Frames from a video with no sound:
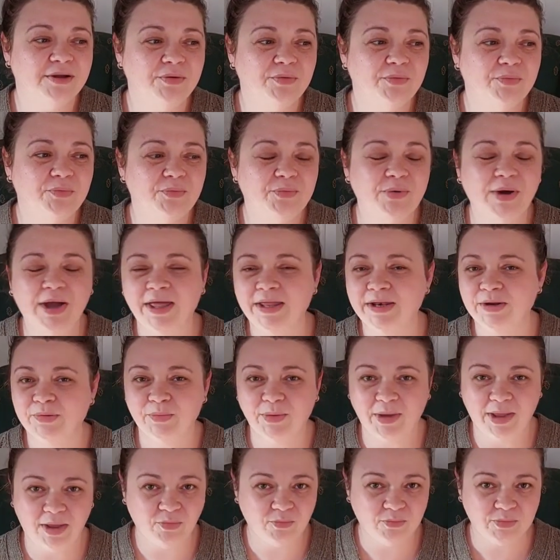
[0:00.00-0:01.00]
right
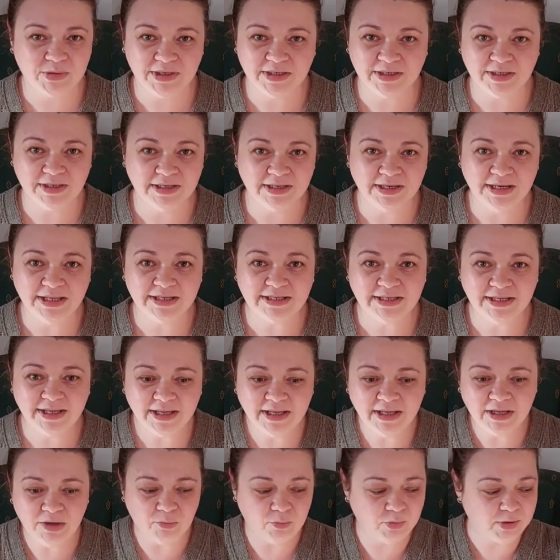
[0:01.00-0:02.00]
away with
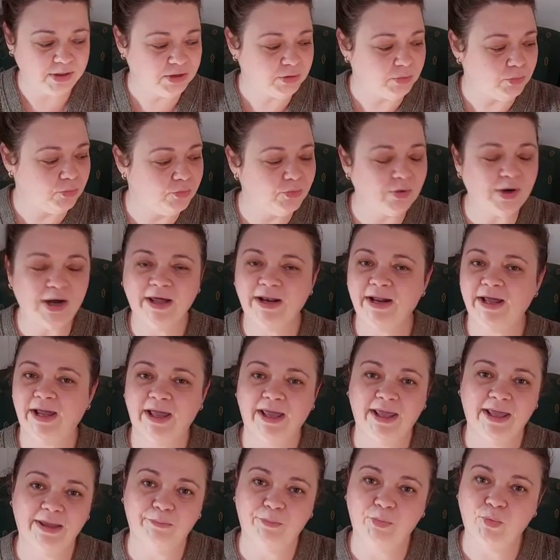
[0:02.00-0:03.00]
knitting with what I
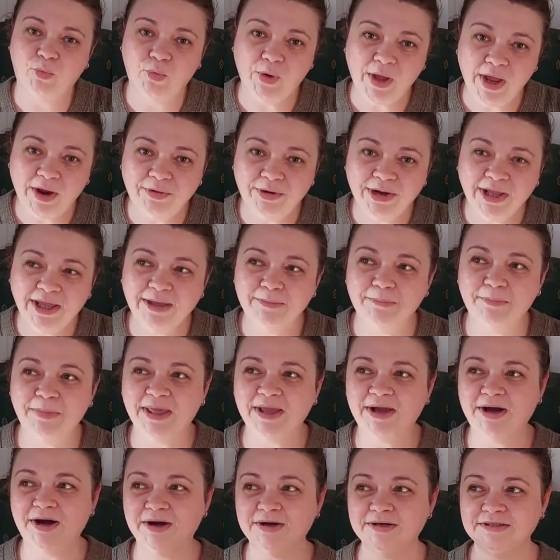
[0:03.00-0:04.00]
am wearing
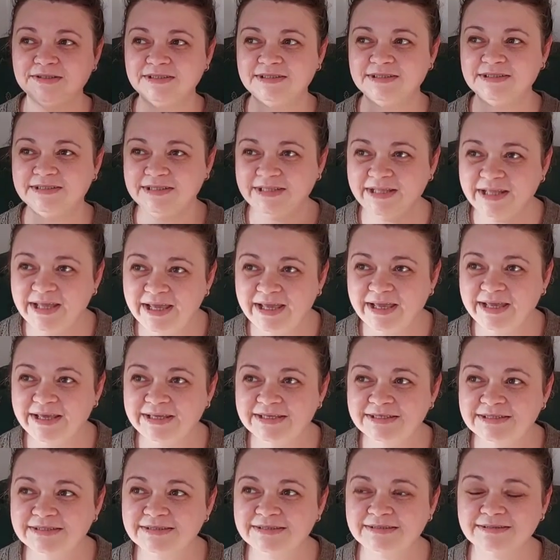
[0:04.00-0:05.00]
because
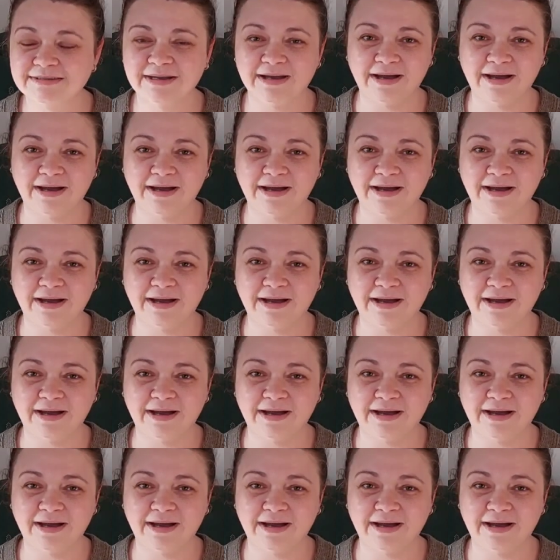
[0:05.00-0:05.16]
this,